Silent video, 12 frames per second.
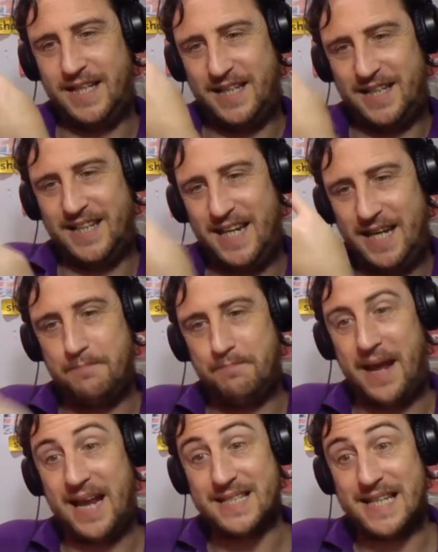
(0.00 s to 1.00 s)
in
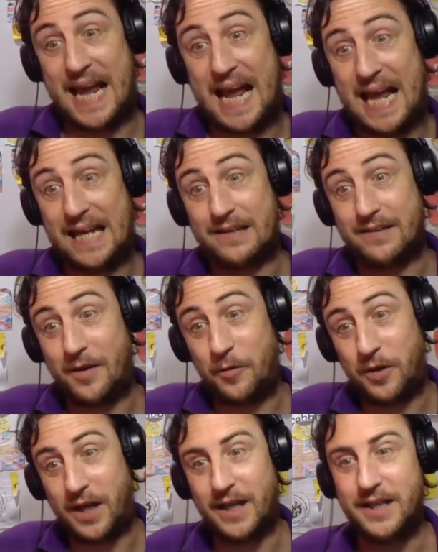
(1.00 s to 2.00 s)
Ben's hand,
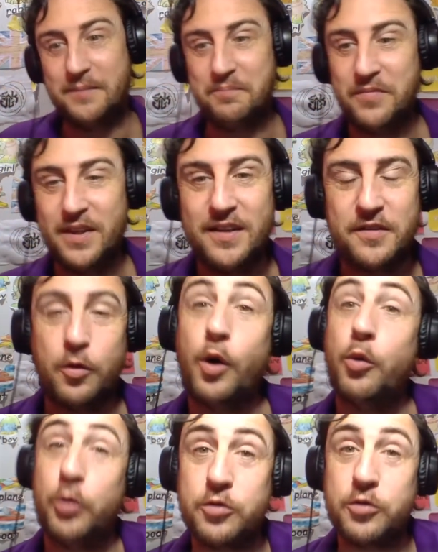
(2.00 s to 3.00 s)
okay? So I
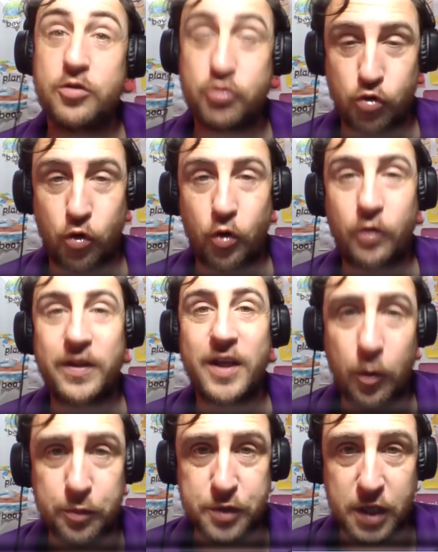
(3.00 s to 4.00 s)
want you to draw the
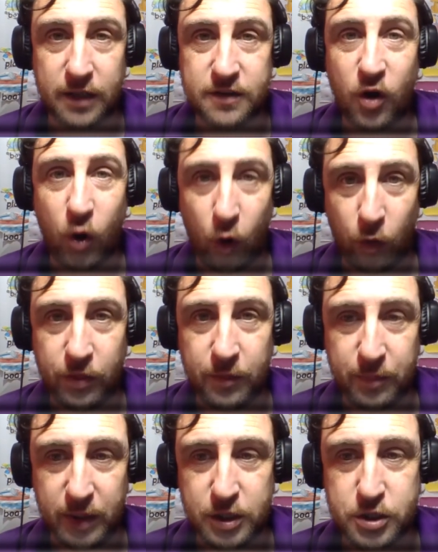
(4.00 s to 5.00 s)
object on the
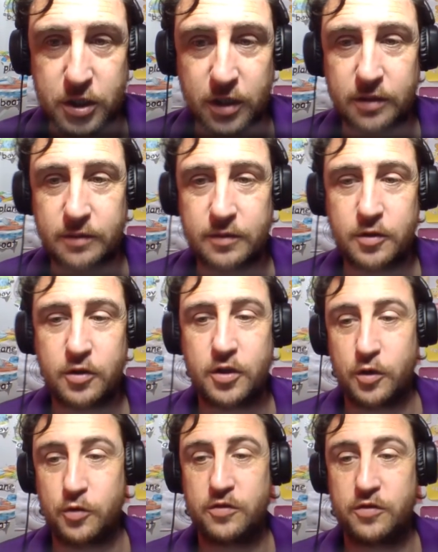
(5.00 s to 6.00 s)
picture. You can
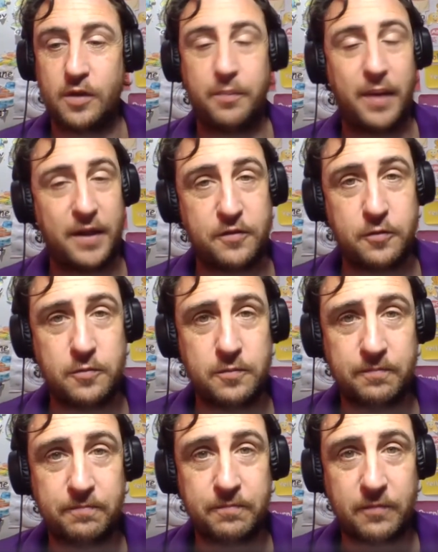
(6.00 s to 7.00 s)
use a pencil,
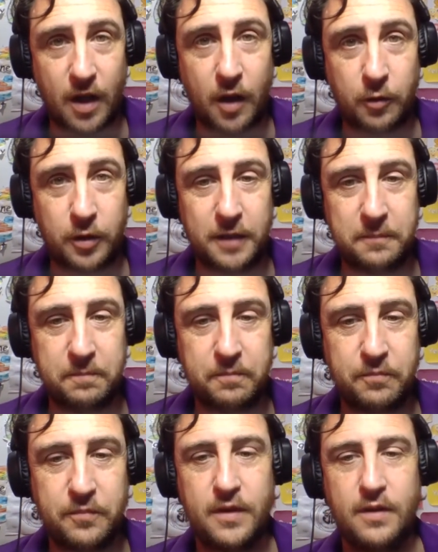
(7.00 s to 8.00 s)
okay?
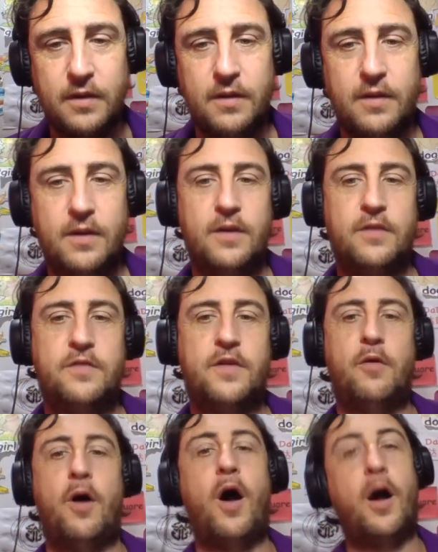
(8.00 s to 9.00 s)
So
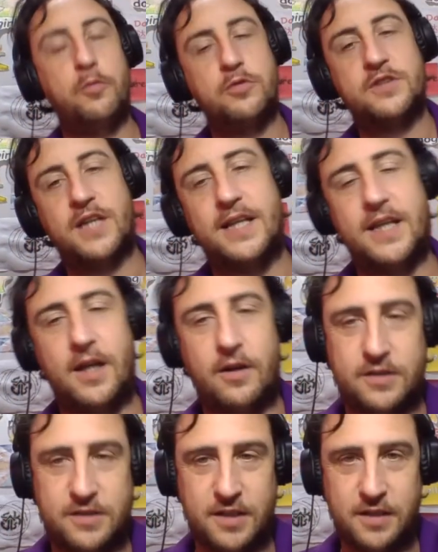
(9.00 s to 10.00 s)
I will say the
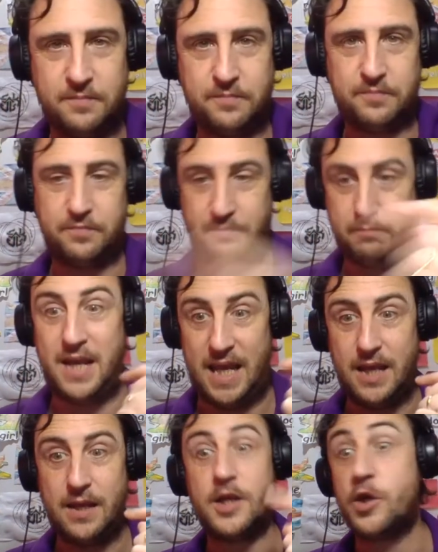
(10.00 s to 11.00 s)
answer,
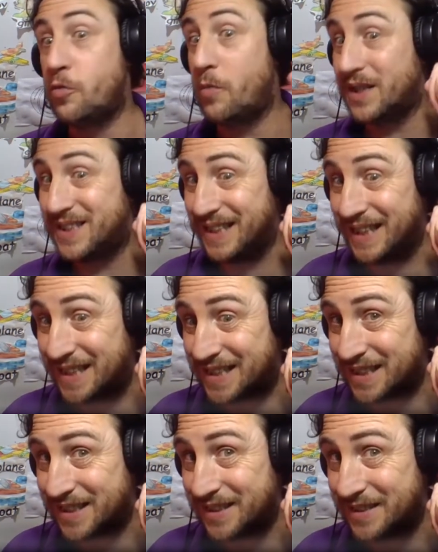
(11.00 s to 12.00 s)
me, you must
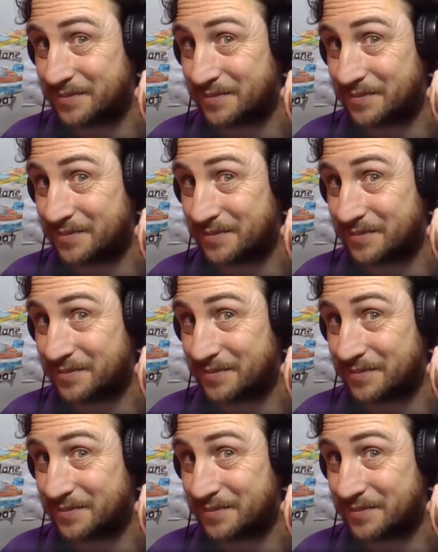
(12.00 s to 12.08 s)
listen.